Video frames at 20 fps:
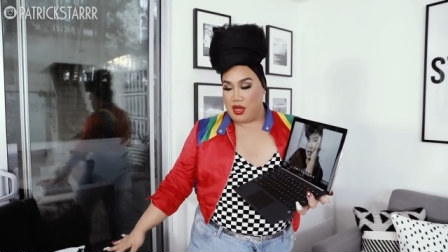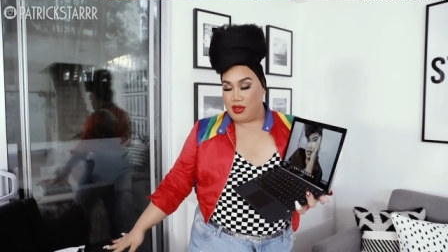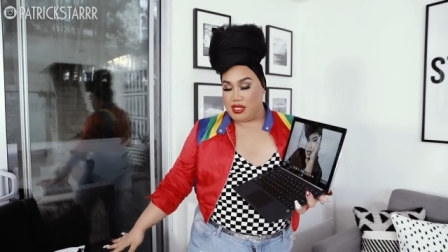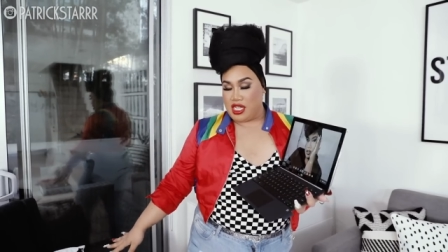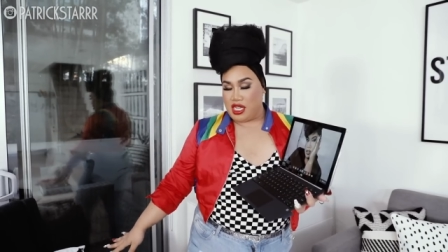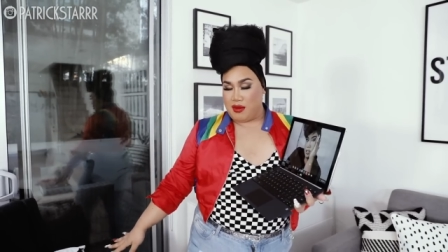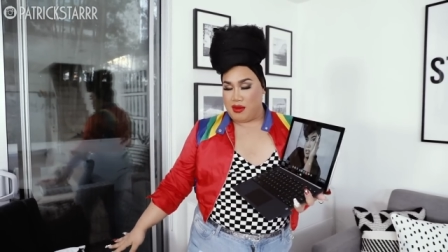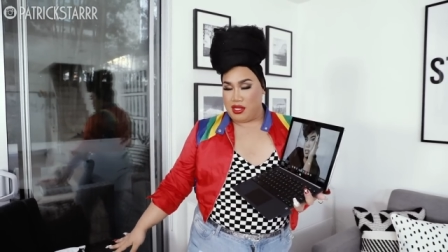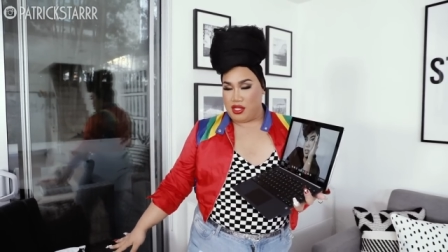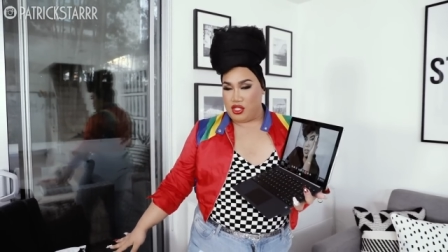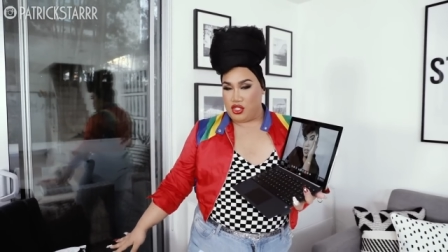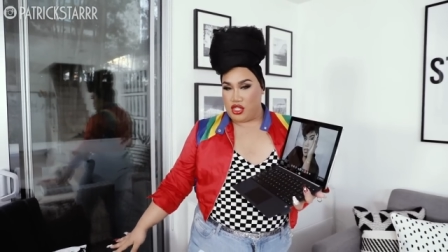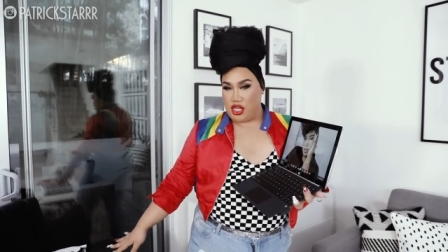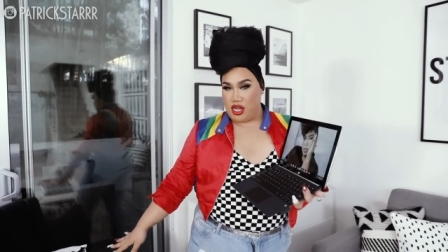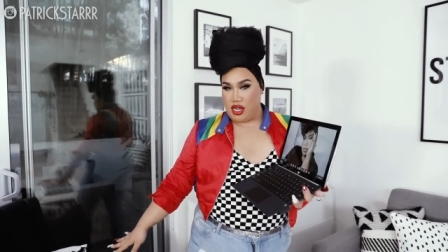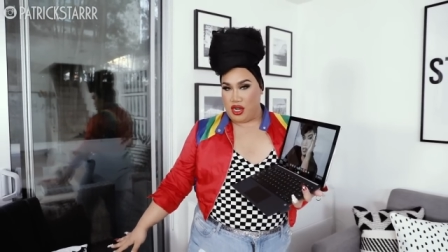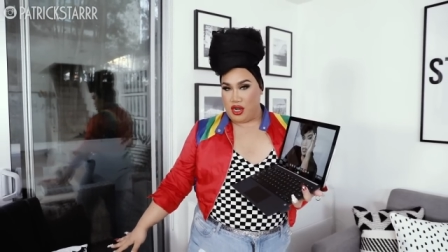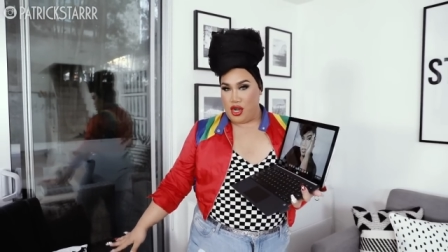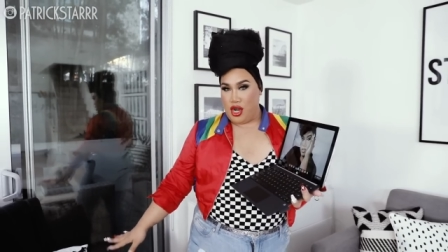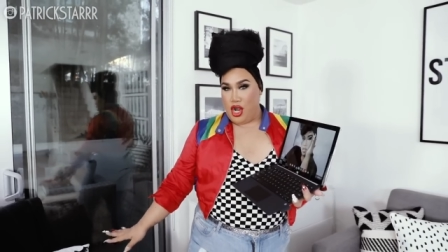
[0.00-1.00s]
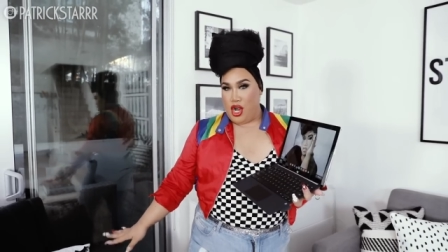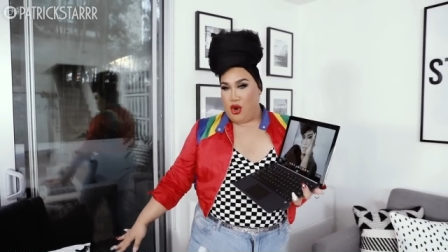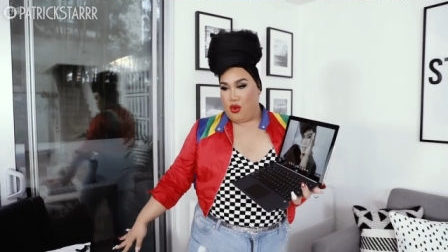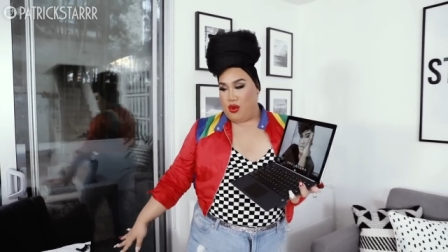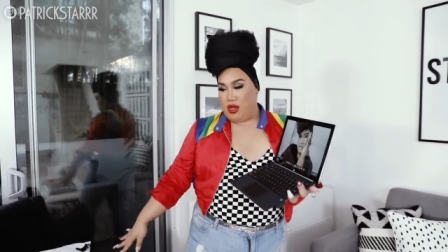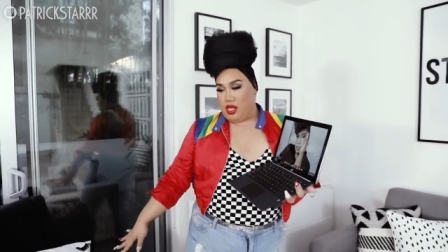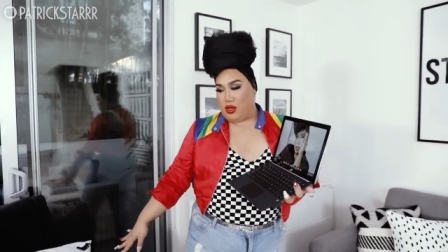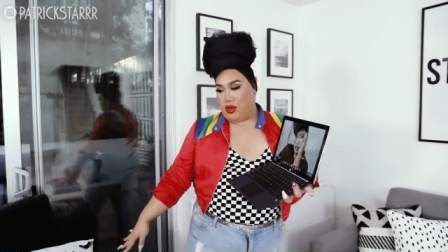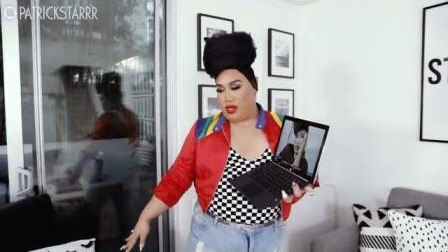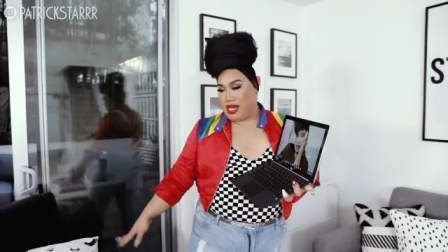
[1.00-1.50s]
Can we talk about this chair
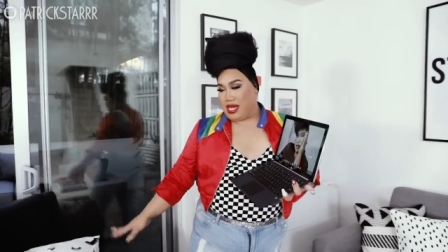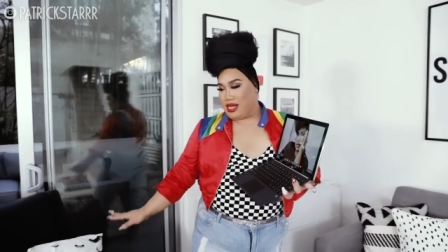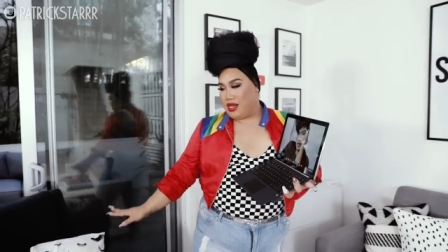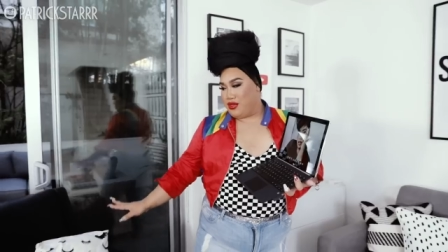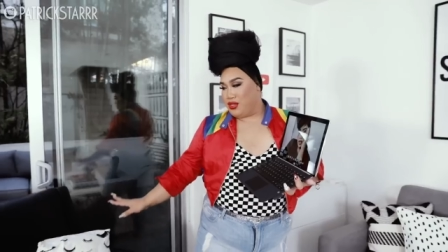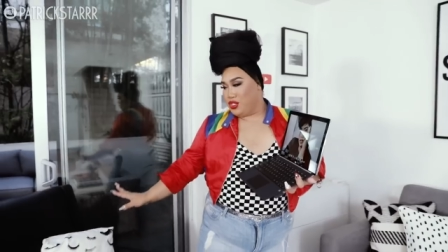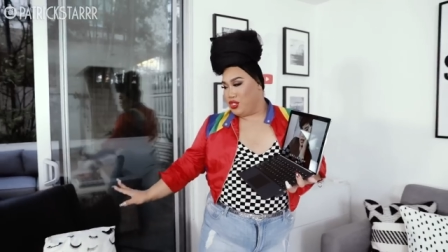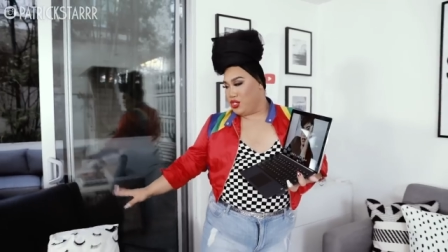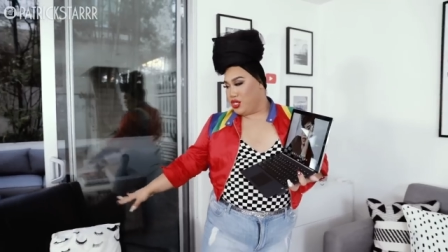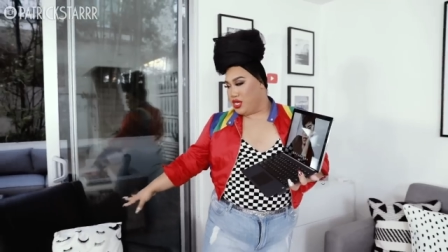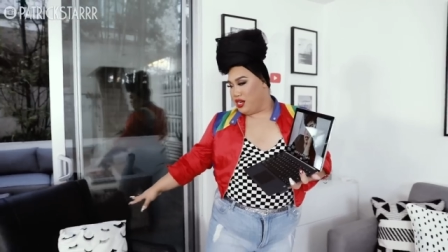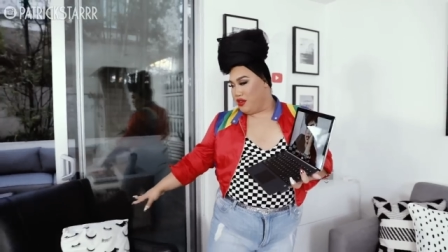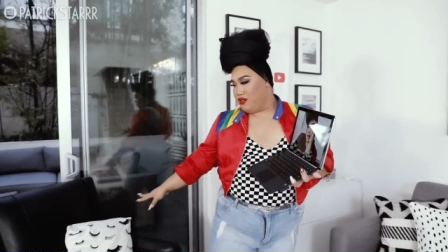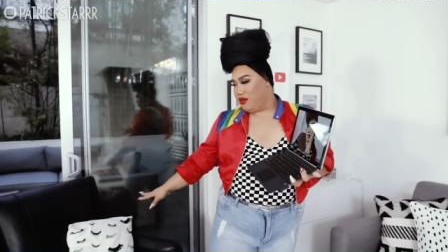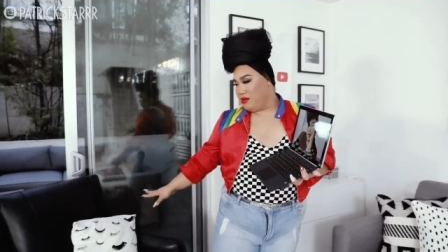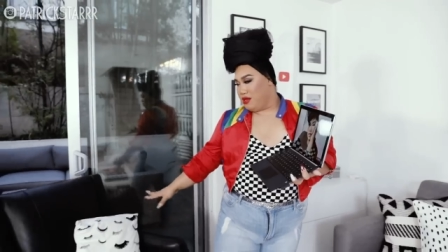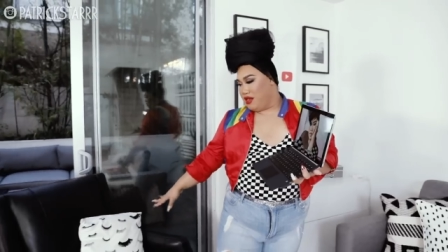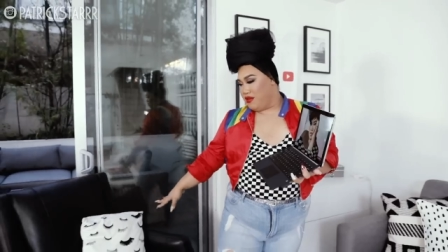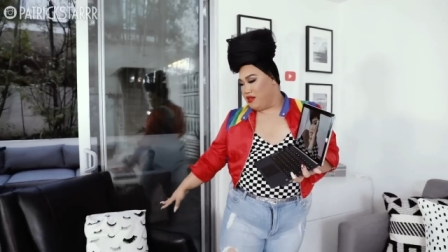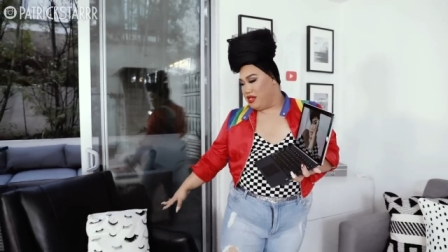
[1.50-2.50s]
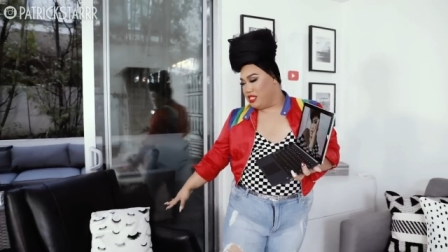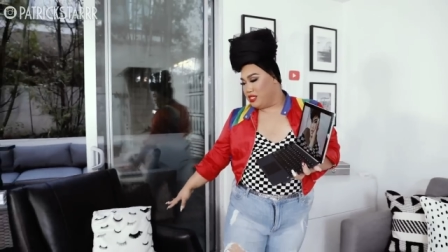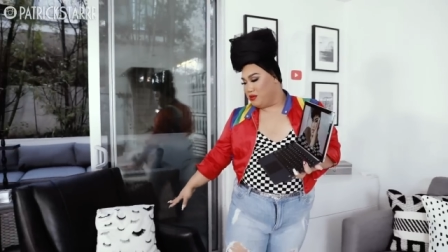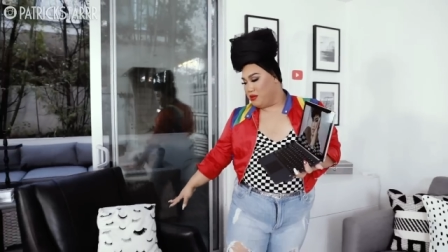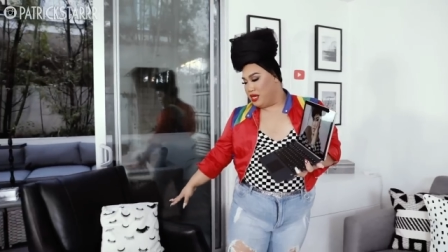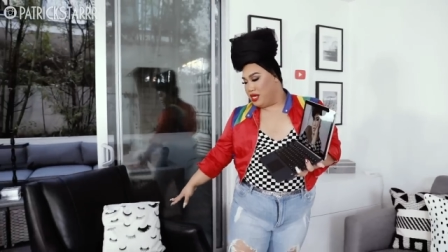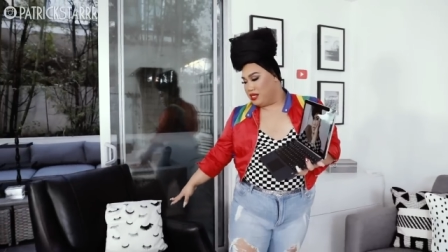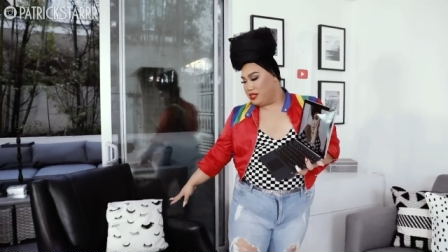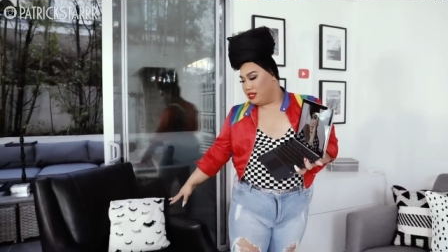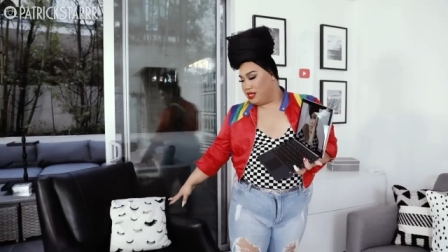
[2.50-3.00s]
really quick? I got this chair from Living
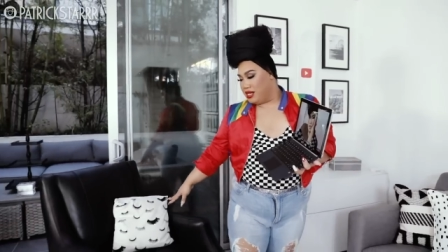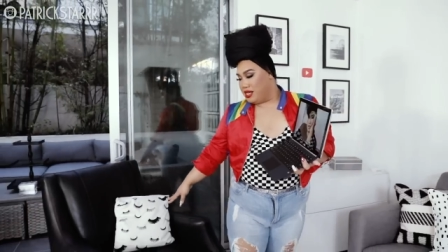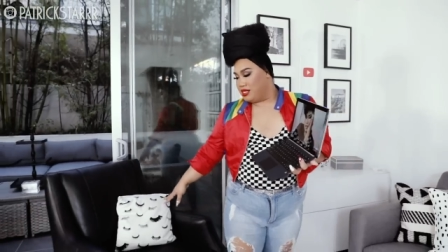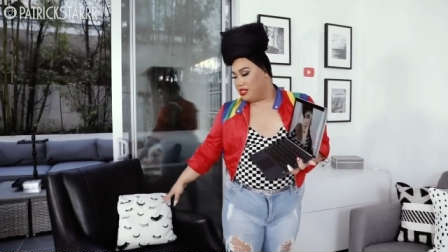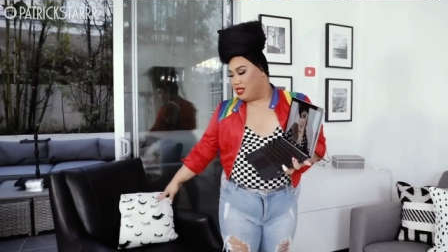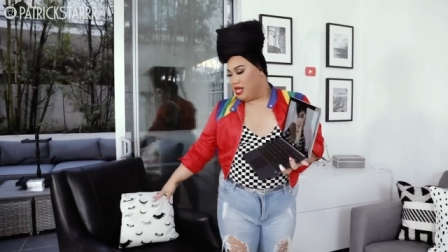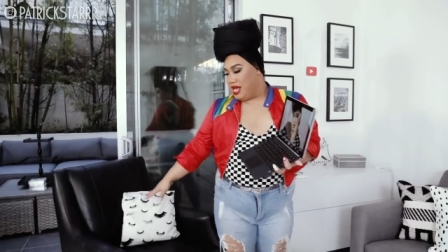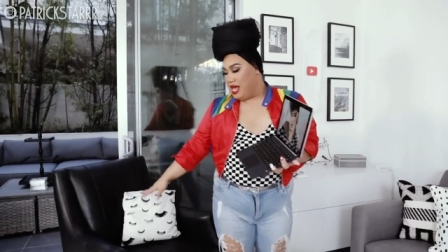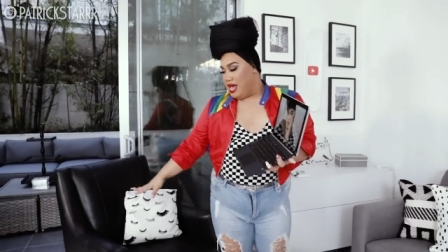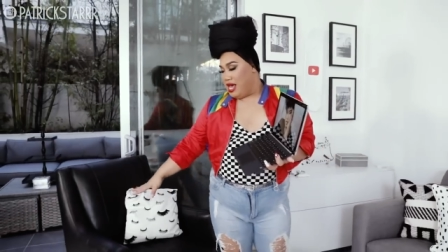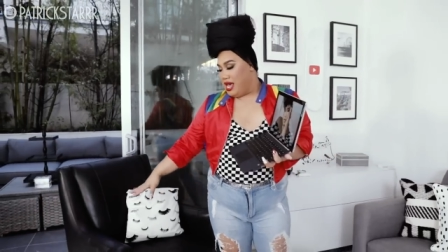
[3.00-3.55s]
Spaces